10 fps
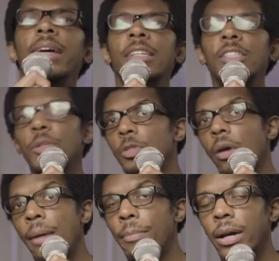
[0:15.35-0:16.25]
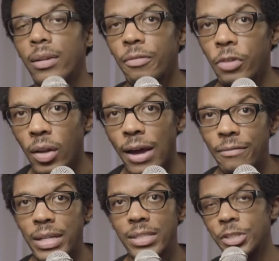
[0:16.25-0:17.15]
Hit the subscribe button if you
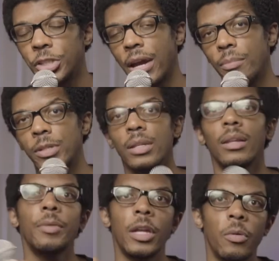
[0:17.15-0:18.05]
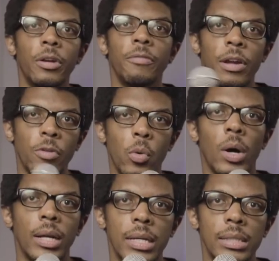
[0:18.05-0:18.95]
like vintage cameras and let me know what your favorite
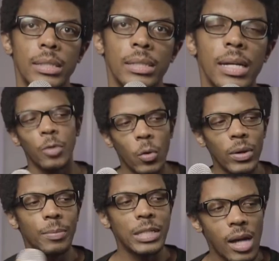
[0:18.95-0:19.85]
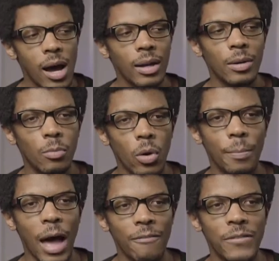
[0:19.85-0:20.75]
one is. I'm going to be talking more
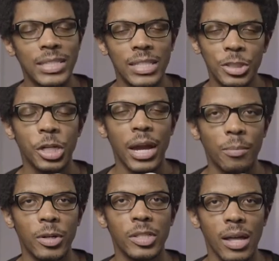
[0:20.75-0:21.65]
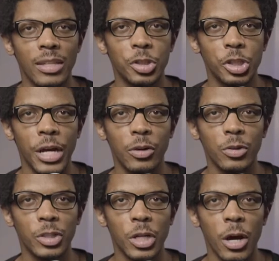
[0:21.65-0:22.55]
about vintage cameras on this
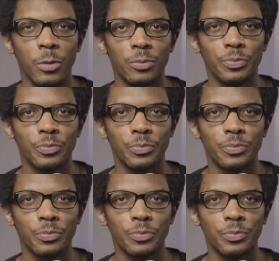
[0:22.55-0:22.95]
channel, so